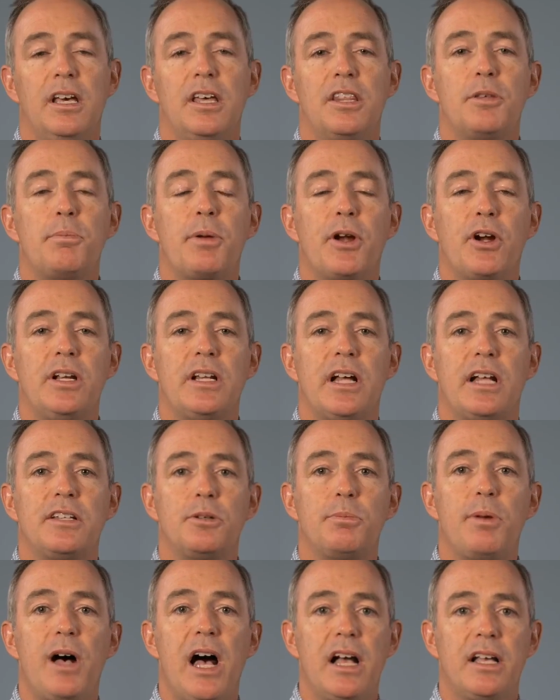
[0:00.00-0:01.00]
The
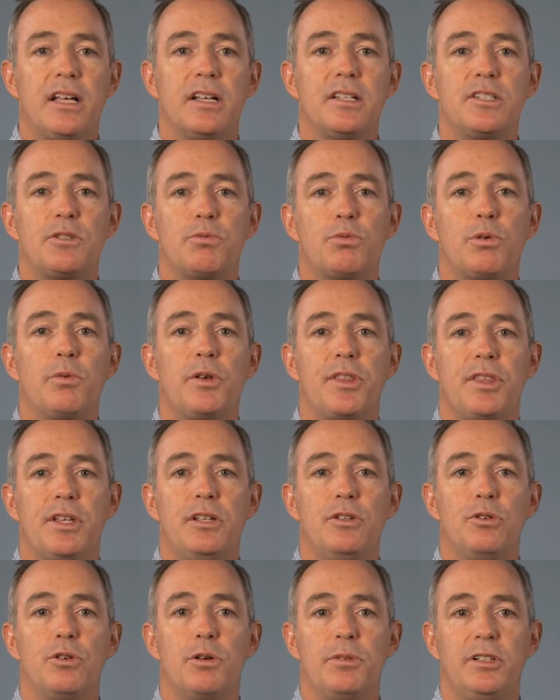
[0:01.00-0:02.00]
periodontal pockets were
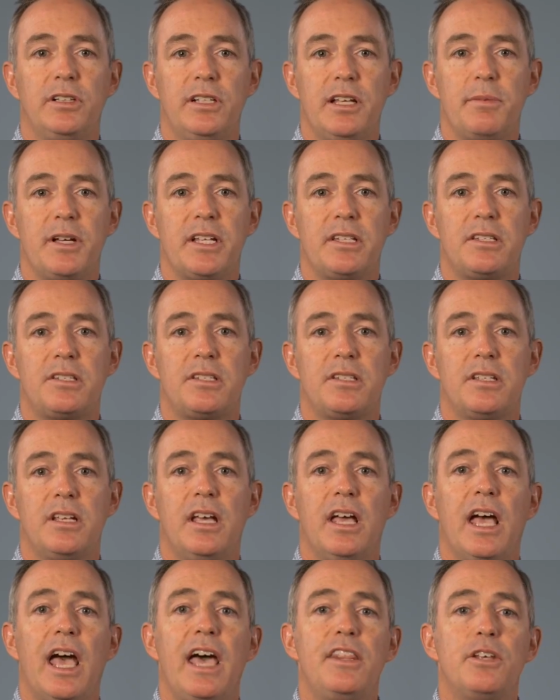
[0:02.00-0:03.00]
within normal limits,
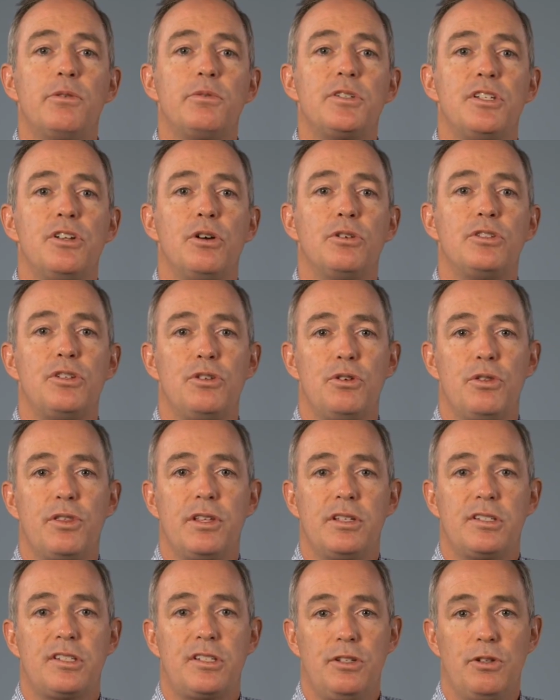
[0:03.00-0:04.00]
and there was no
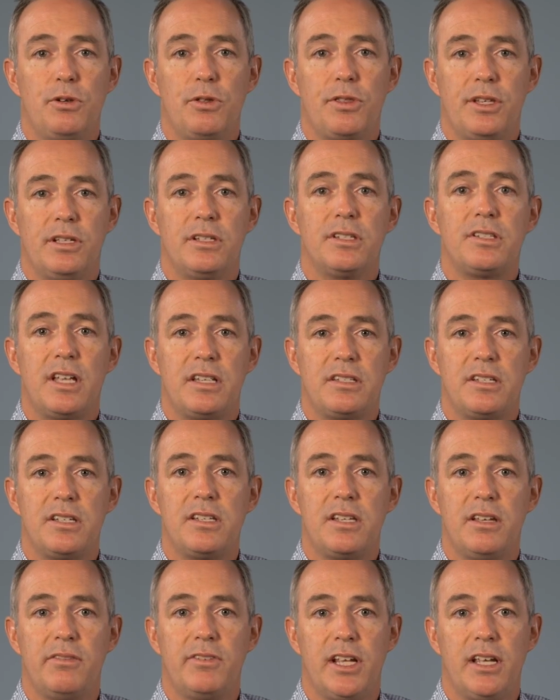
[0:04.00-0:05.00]
tooth sleuth
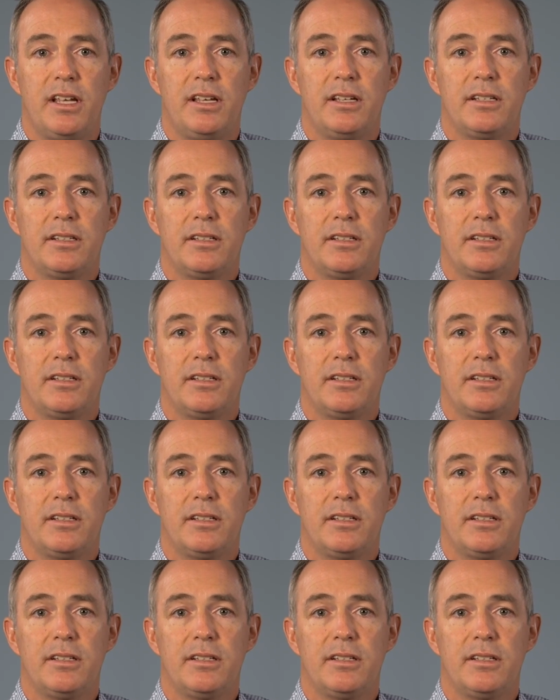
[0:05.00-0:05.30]
sensitivity.